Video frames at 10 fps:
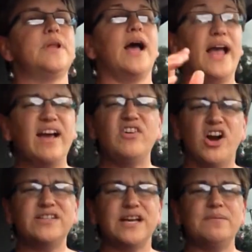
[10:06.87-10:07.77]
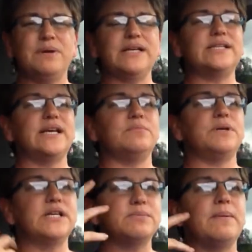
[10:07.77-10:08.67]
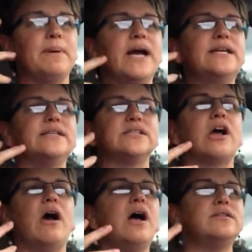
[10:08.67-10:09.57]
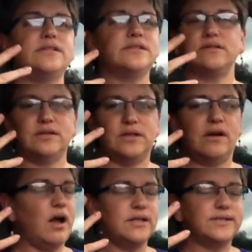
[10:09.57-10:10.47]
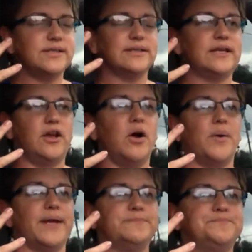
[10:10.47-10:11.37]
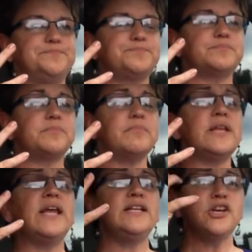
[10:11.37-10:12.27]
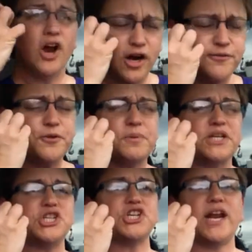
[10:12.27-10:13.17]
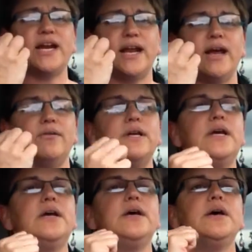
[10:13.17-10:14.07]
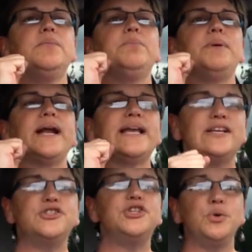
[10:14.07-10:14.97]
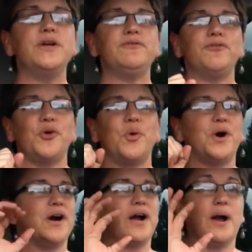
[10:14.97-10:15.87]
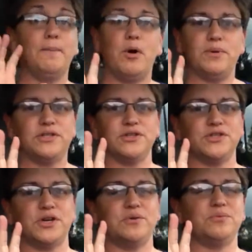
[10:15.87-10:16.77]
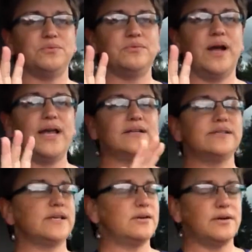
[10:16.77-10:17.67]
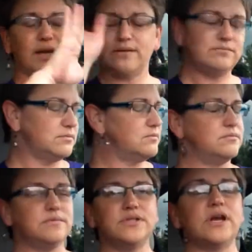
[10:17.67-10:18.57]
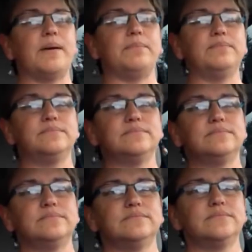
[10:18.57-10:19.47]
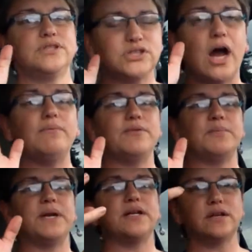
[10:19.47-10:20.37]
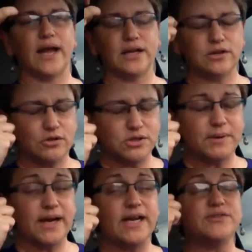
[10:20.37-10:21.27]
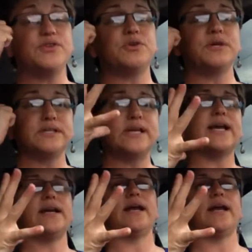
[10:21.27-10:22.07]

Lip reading: I have a hard time meditating because my mind is constantly, constantly going. And it's hard for me to shut it down. But I can do it for a moment or so. I can say, okay, stop. Stop for a minute. I close my eyes for a quick second.